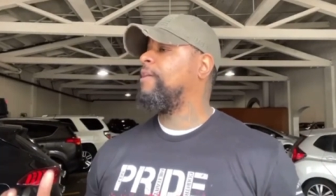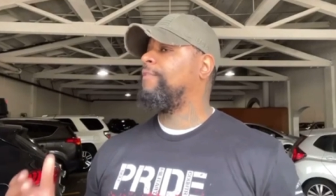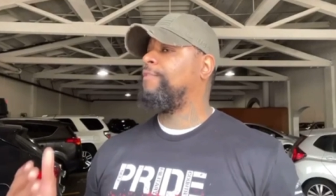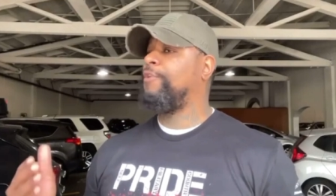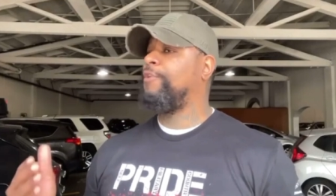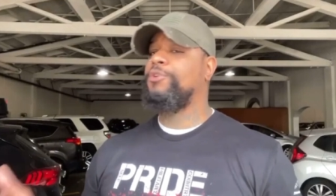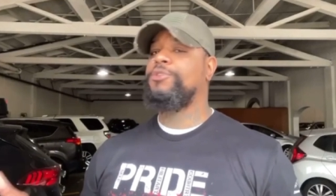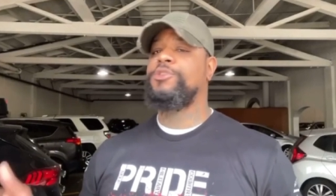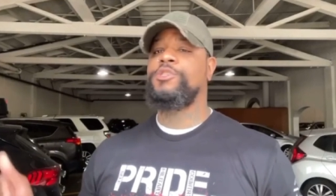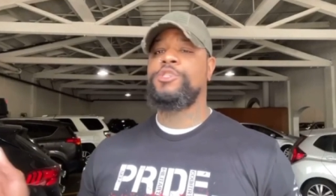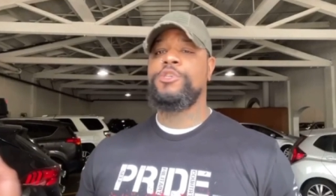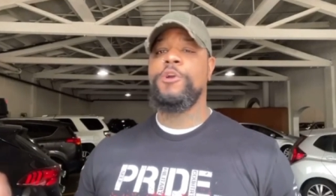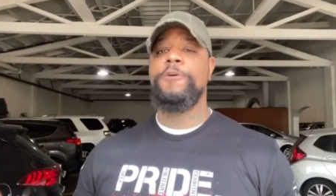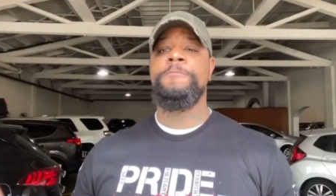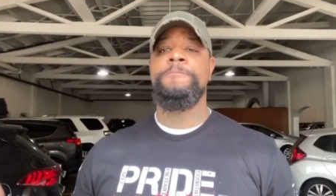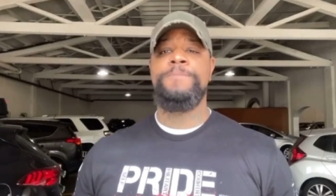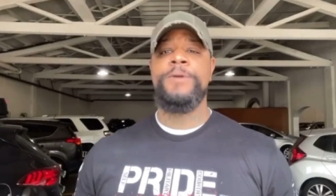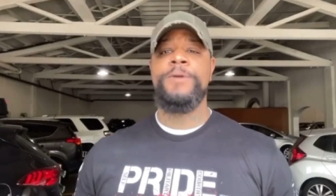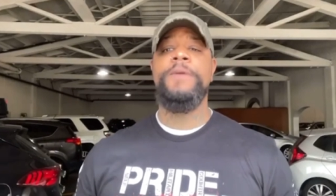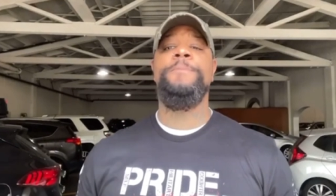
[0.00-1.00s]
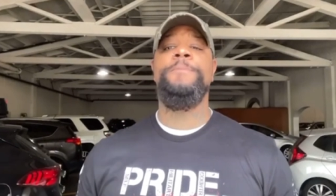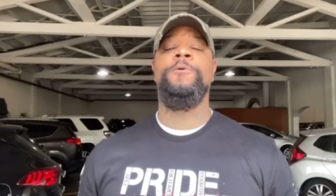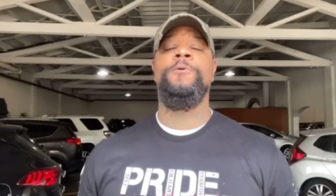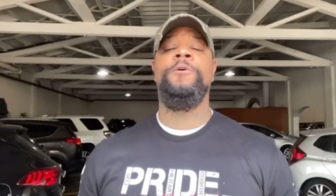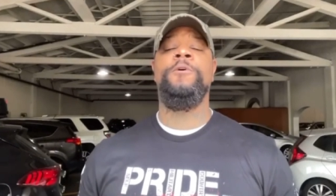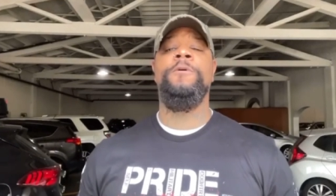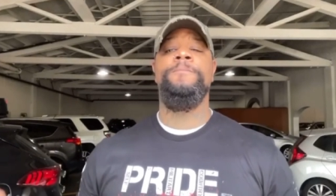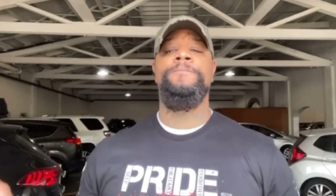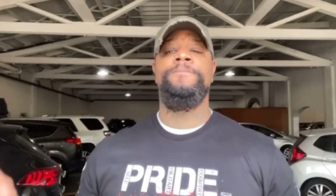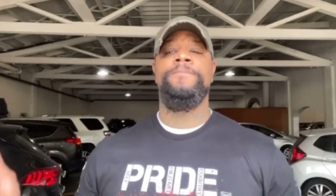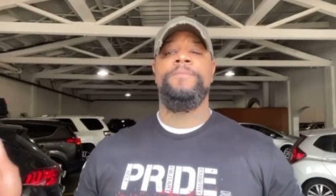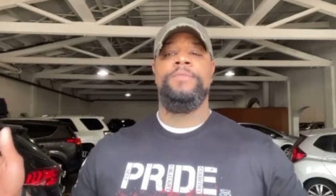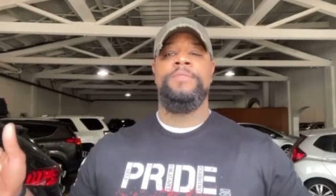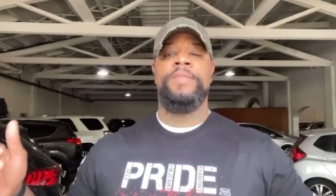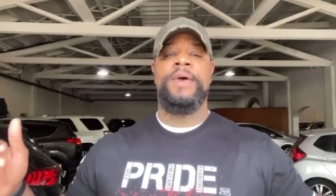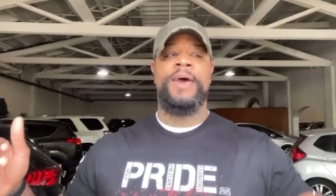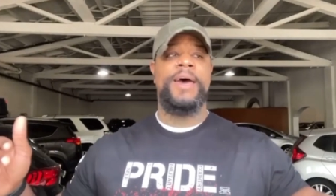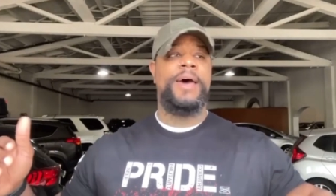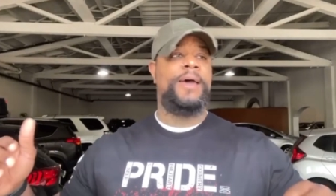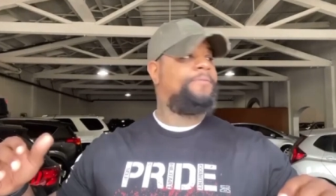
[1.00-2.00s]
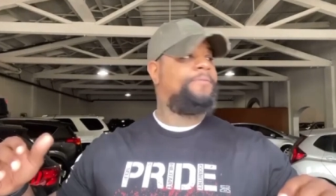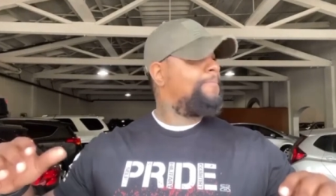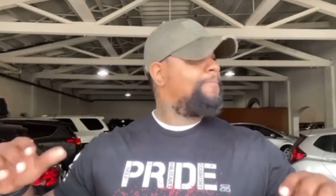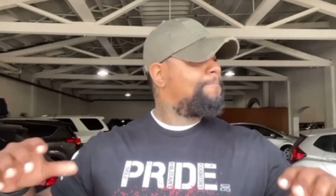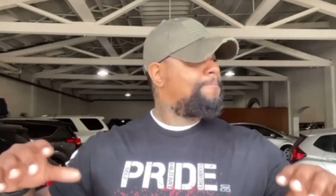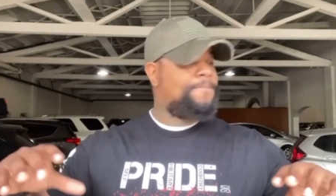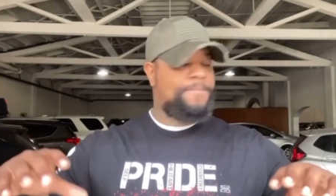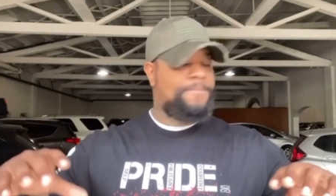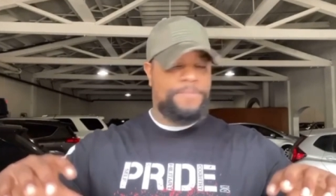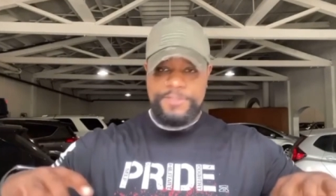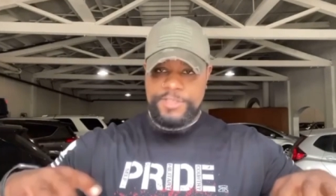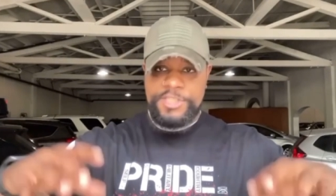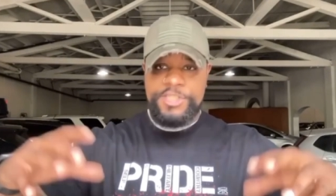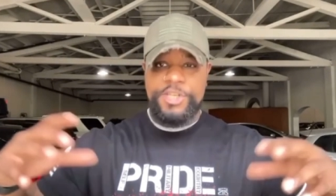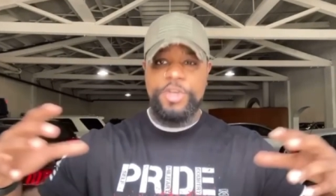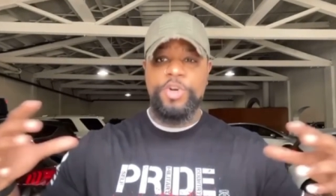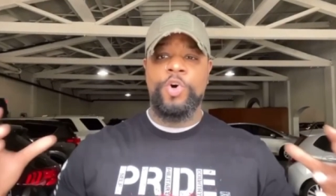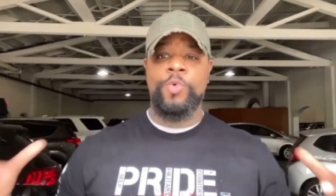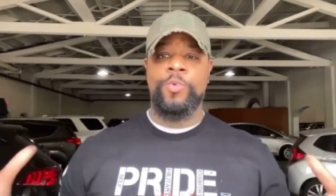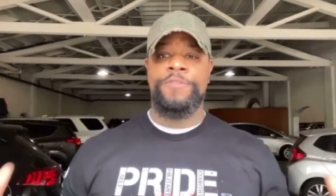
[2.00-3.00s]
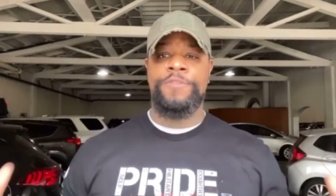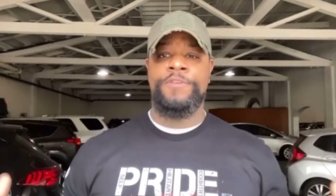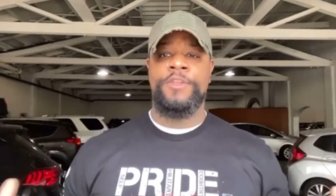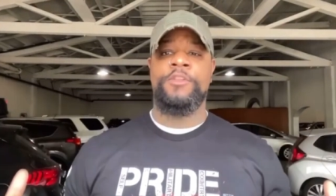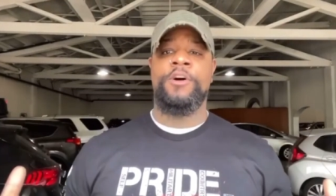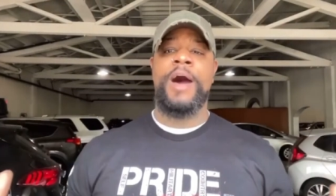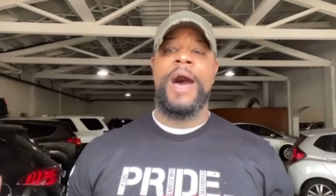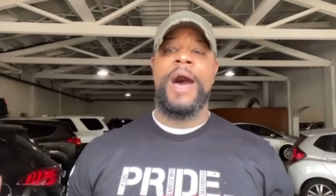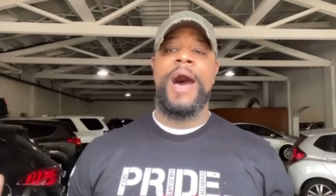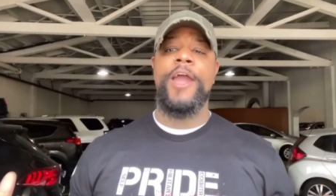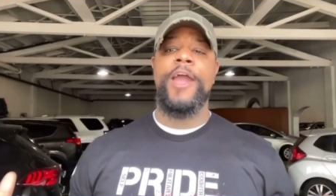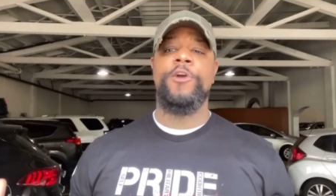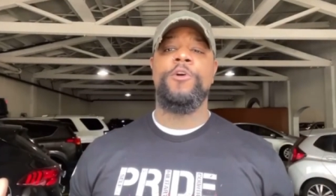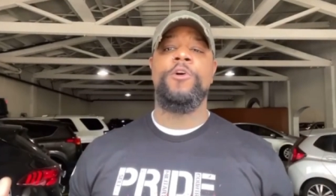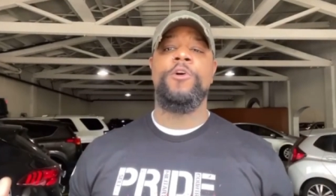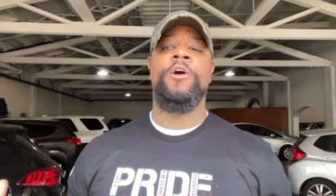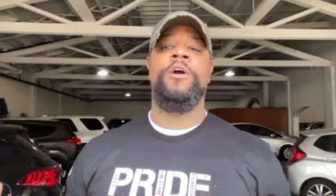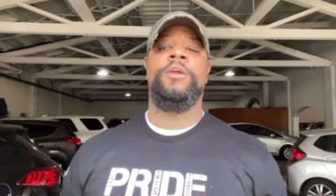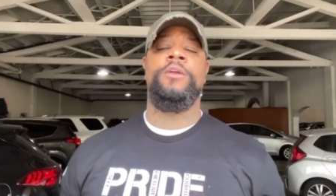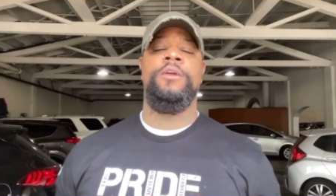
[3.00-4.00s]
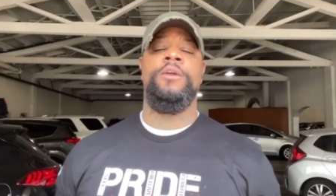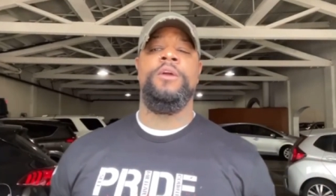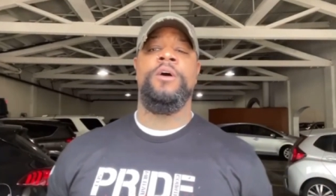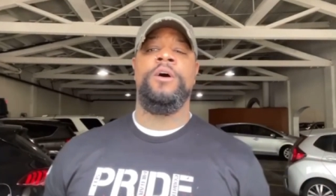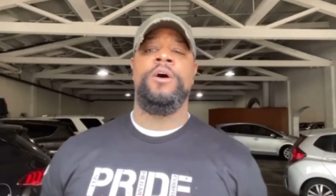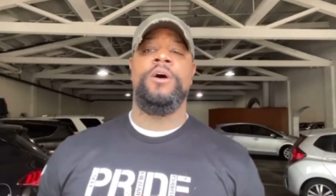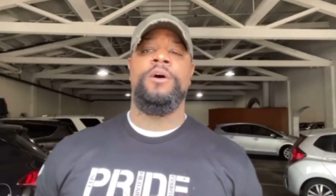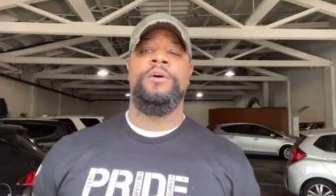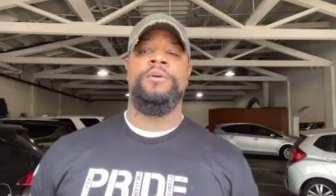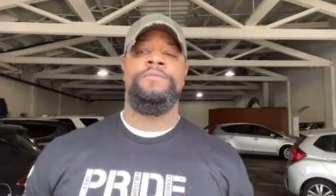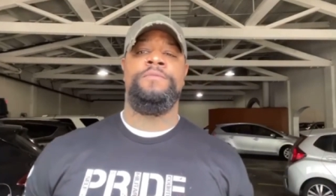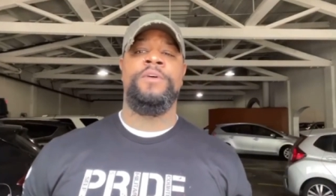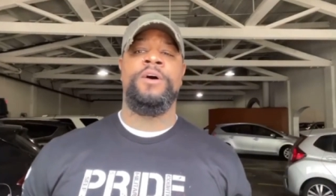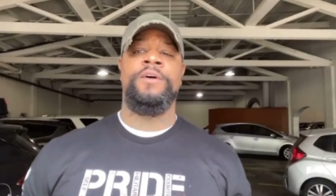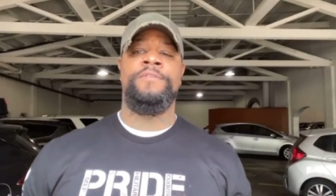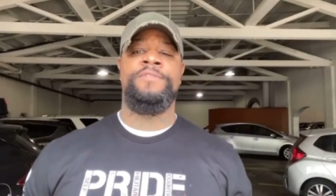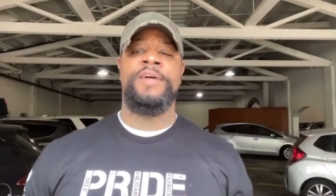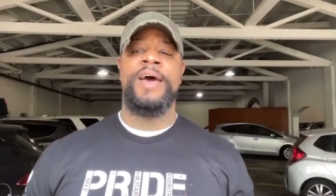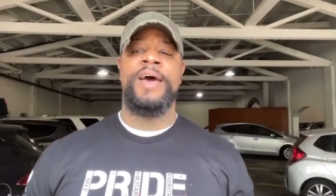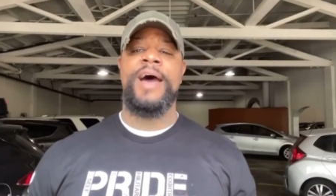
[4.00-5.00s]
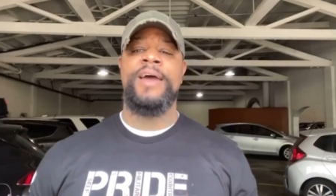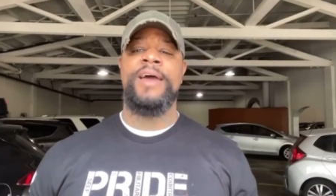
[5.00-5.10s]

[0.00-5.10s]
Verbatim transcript: there are certain people that still within the hierarchy of, of that